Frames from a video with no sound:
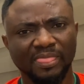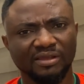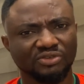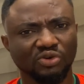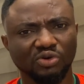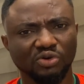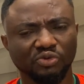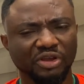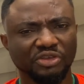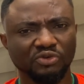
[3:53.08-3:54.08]
So
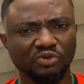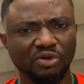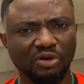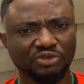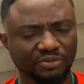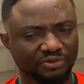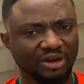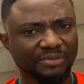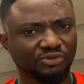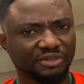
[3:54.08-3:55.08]
when you
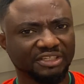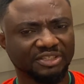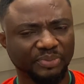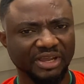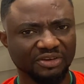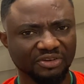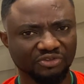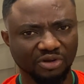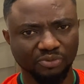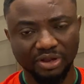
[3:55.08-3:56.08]
subscribe to this paid
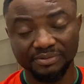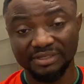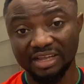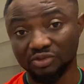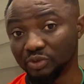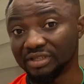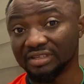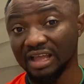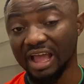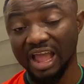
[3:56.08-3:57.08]
job website, which
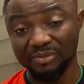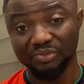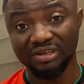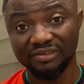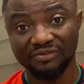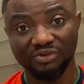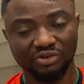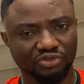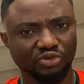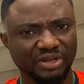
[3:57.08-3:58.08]
I believe
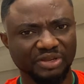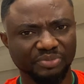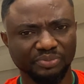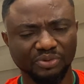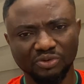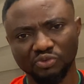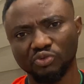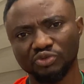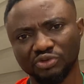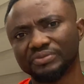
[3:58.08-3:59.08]
not so many people
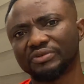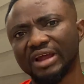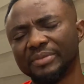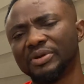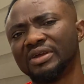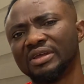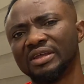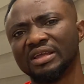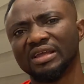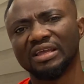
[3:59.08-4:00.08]
will subscribe,
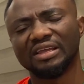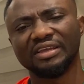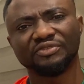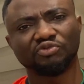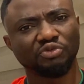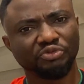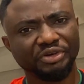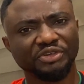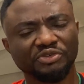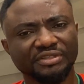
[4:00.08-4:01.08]
it will
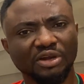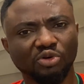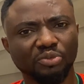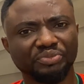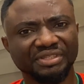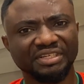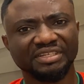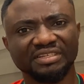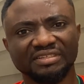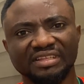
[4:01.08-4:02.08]
reduce the
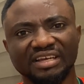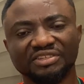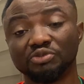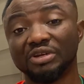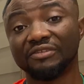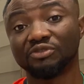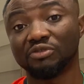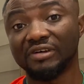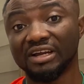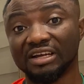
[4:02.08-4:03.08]
competition that you would have to
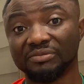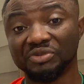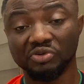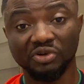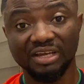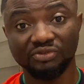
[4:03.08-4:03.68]
overcome in order